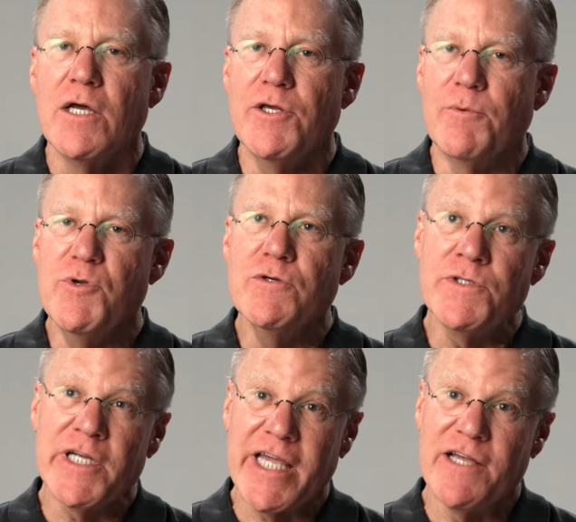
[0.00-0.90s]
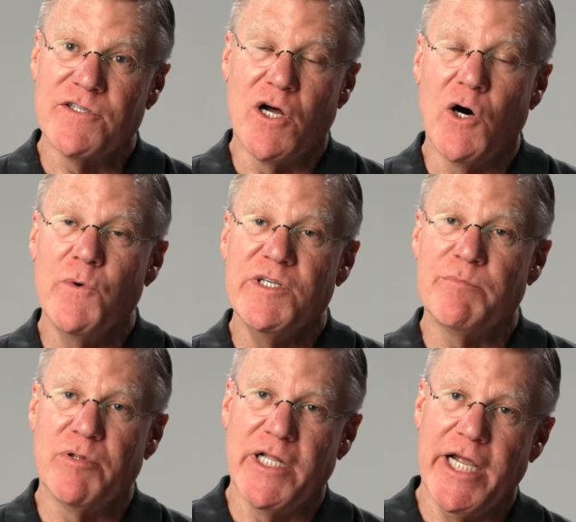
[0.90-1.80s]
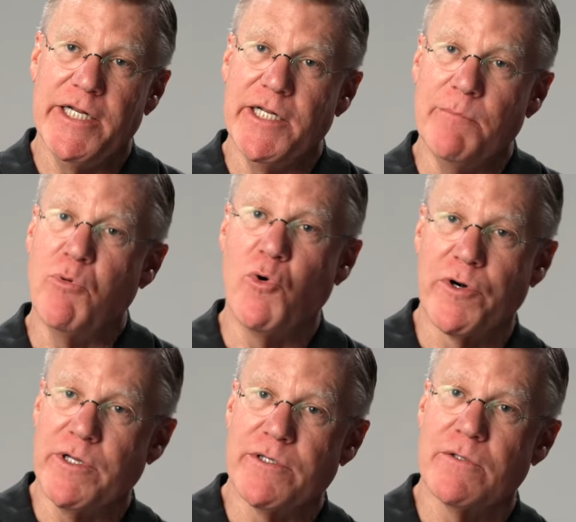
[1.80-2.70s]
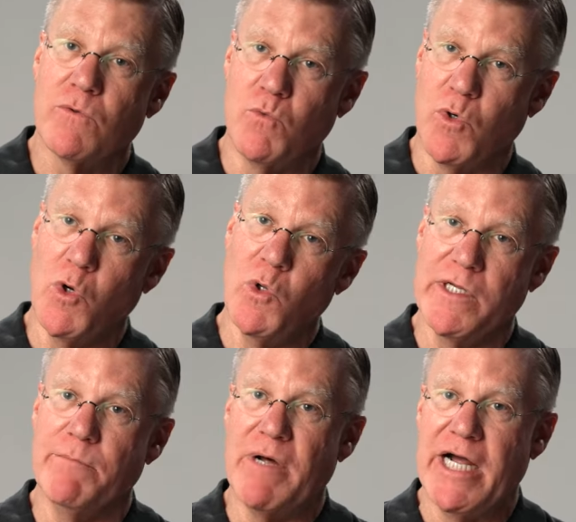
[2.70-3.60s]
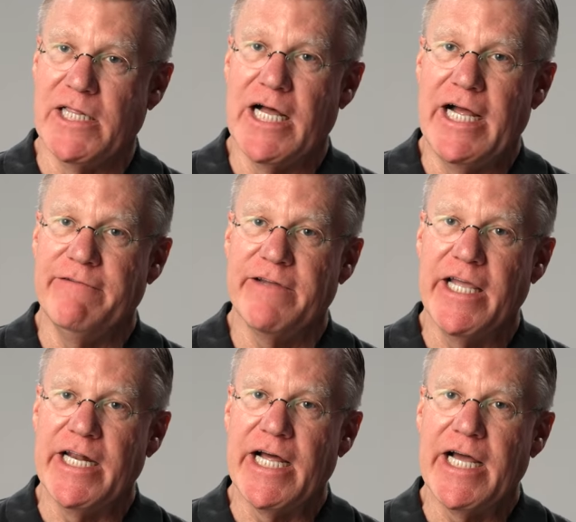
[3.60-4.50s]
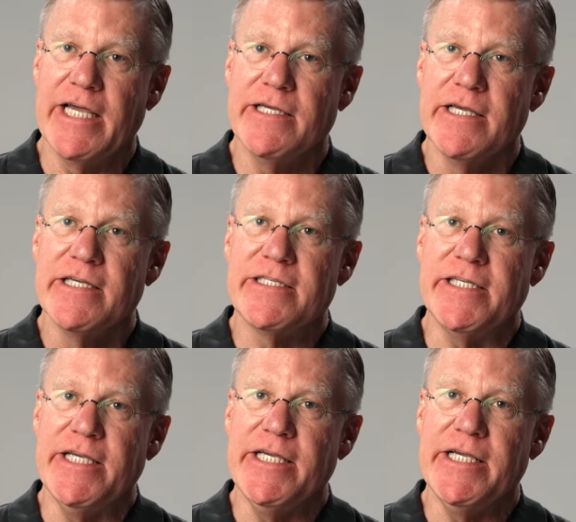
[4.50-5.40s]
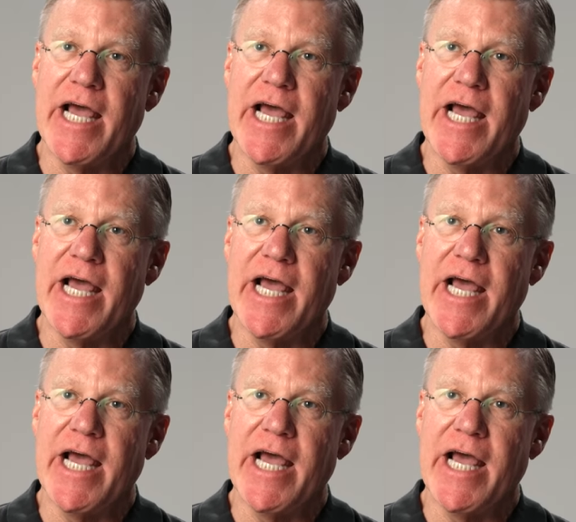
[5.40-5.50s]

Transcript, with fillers: You know, music has always played an important role in my life, and I see